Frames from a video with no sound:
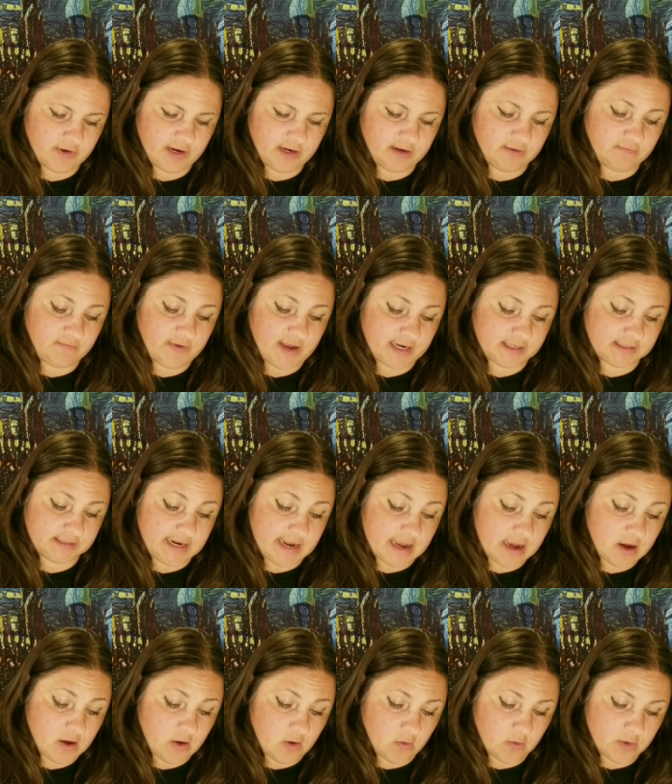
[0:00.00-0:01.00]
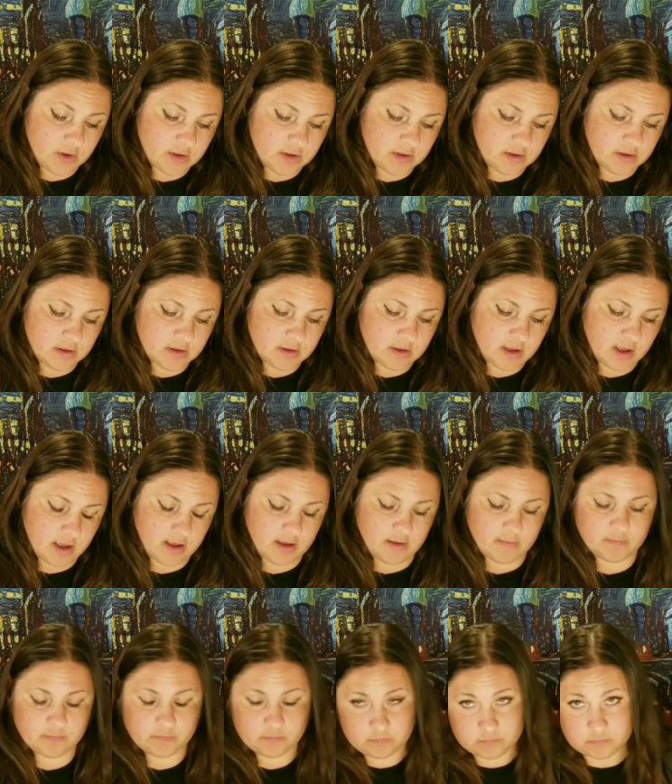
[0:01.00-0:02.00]
and in fact now
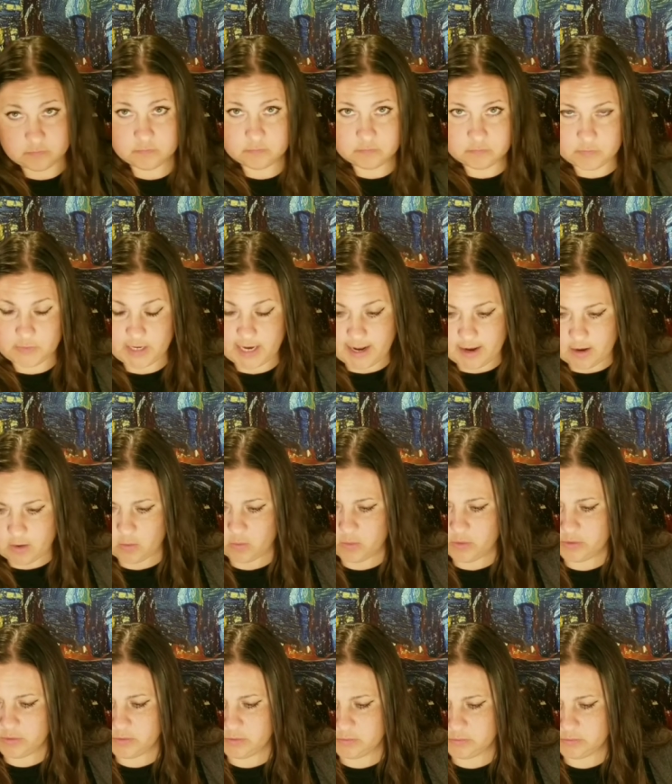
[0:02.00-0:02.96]
um now